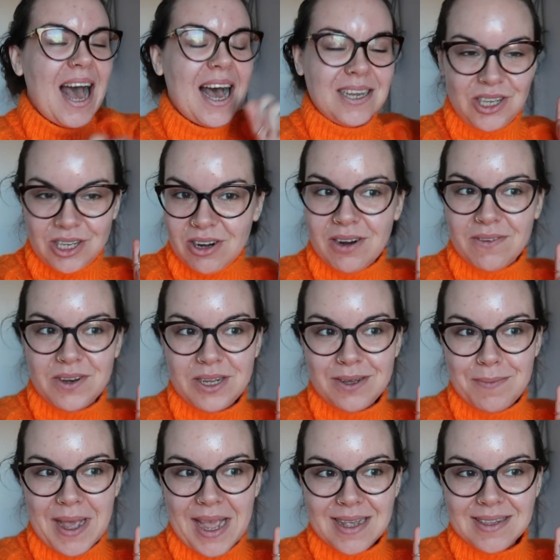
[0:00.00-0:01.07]
I do love a
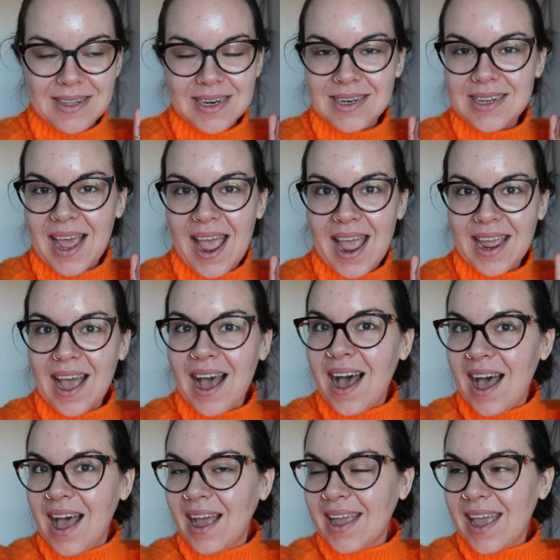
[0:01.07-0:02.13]
new piercing day.
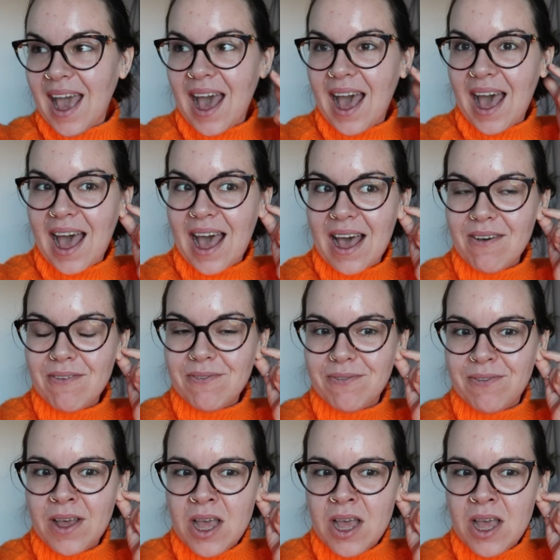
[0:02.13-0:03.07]
I have